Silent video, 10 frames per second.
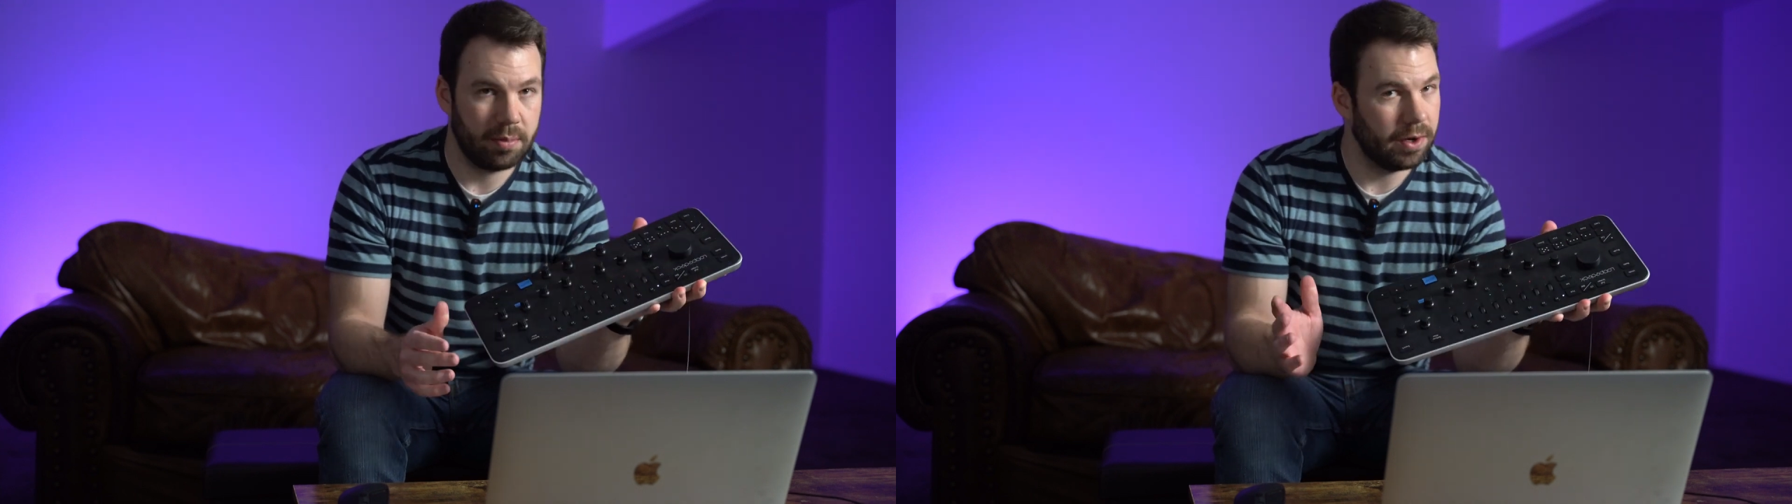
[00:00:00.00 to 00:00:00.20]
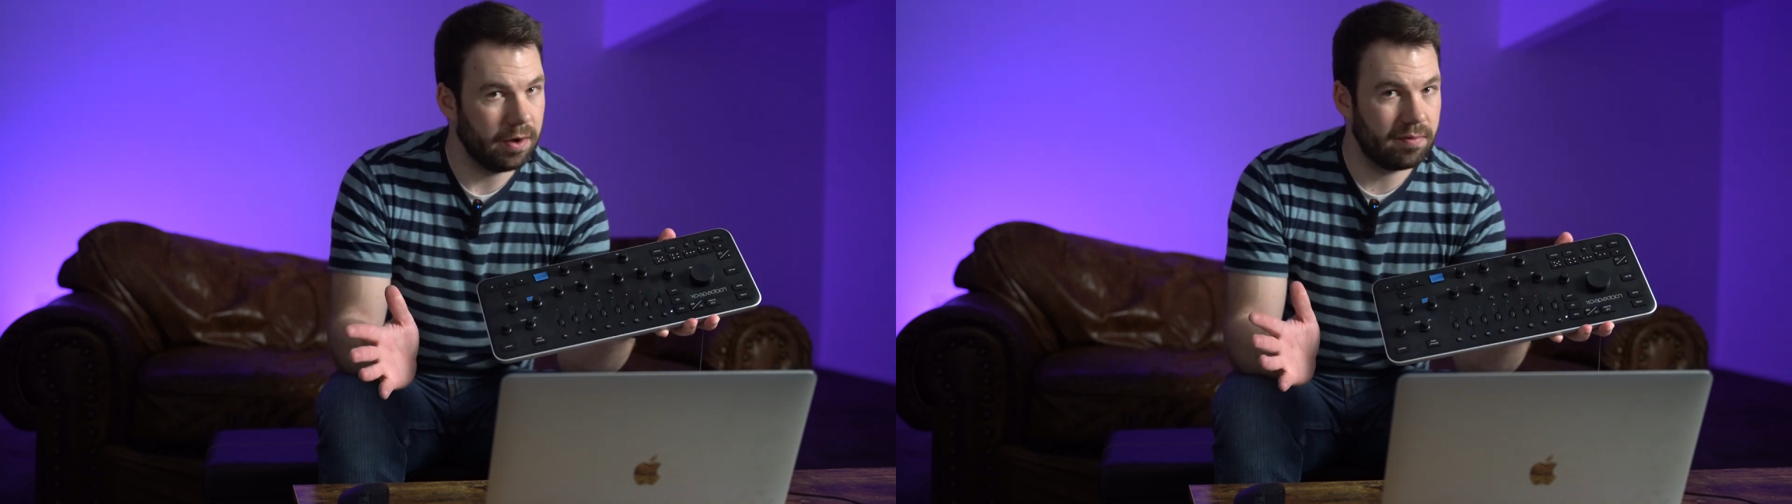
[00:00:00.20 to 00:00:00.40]

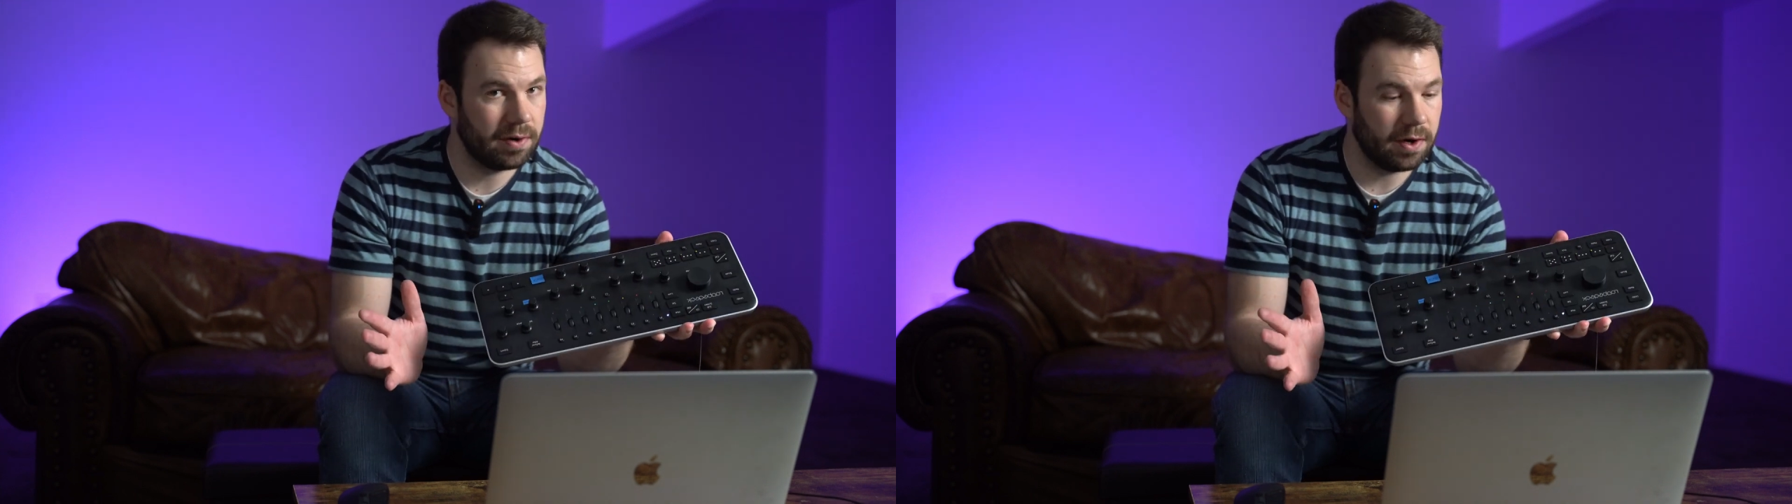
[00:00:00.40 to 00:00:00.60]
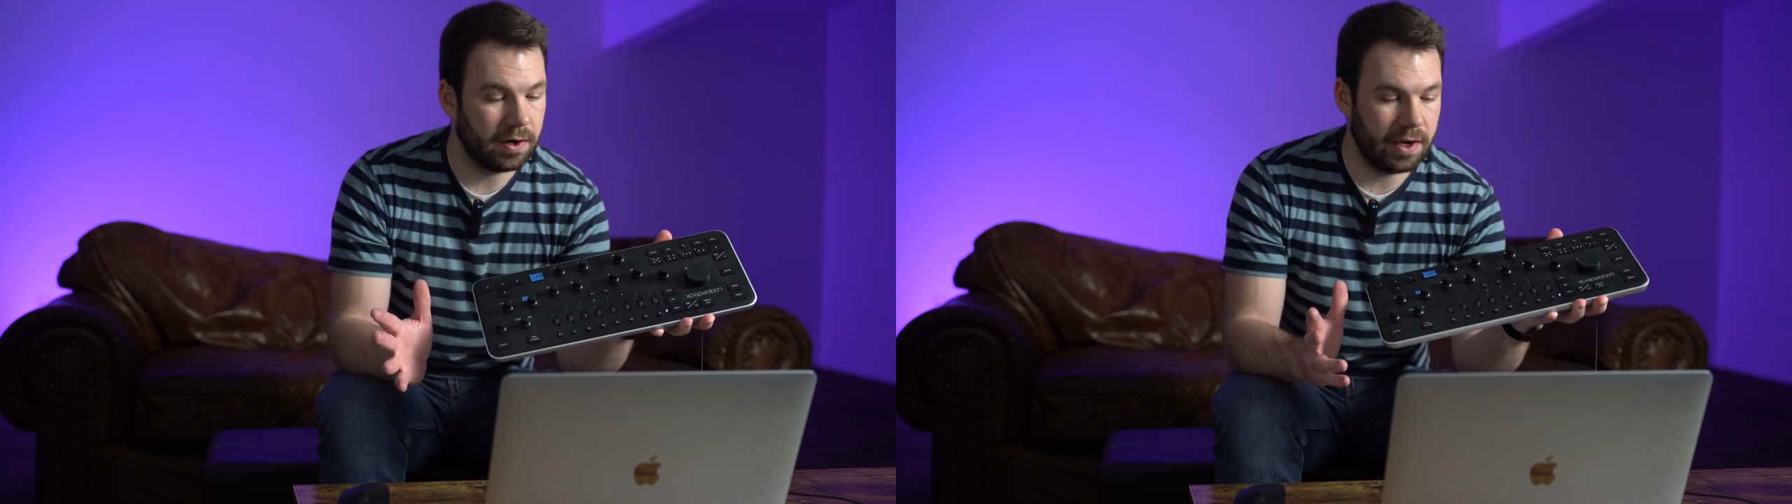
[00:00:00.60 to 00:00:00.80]
but not
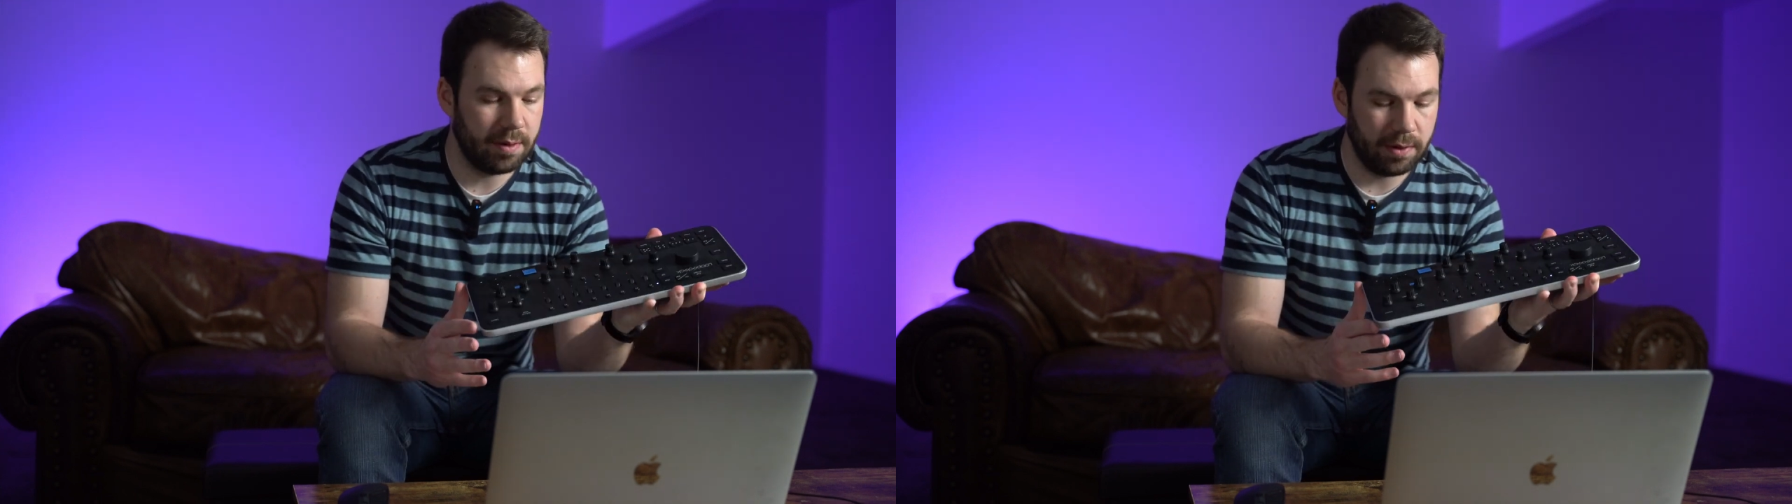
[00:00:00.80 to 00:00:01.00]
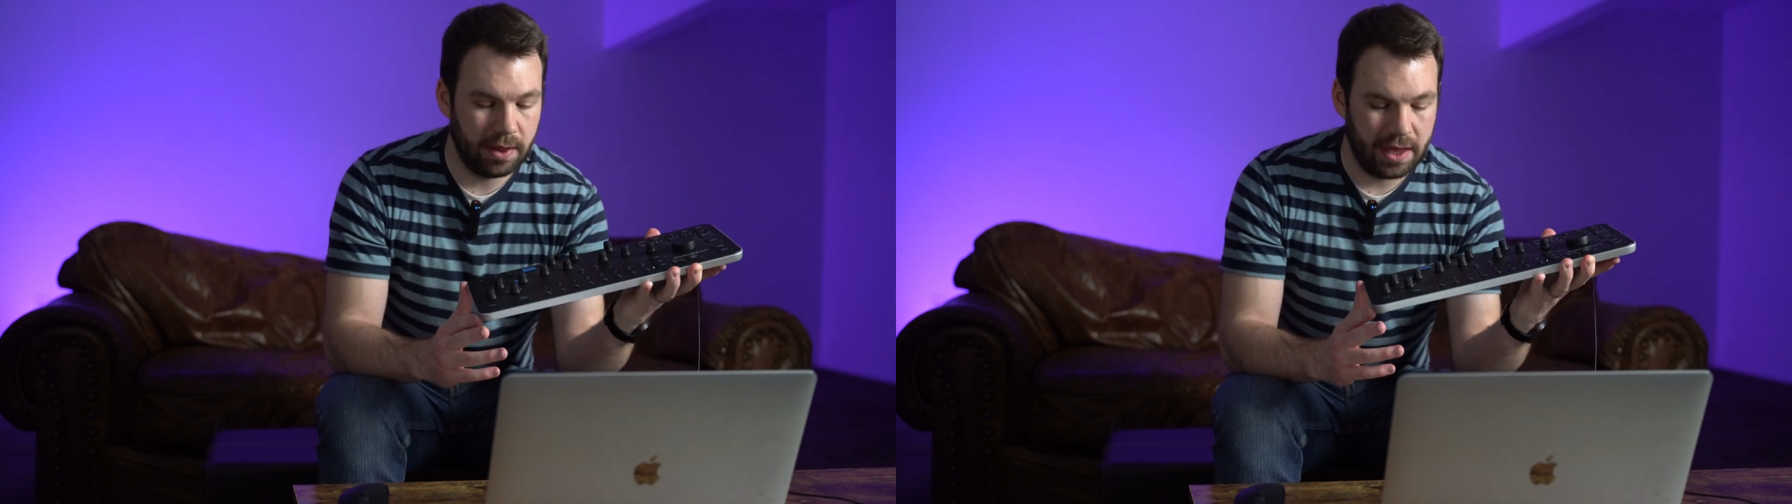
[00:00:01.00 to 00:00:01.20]
for
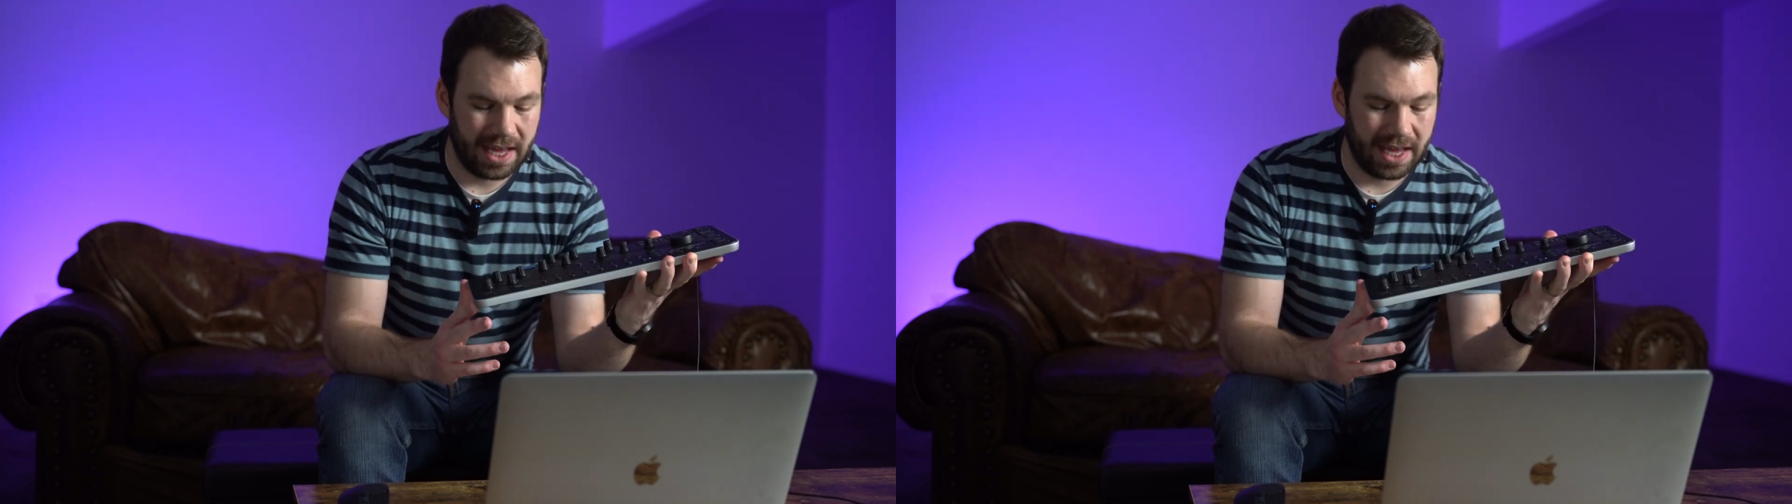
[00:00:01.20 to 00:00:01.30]
Darktable.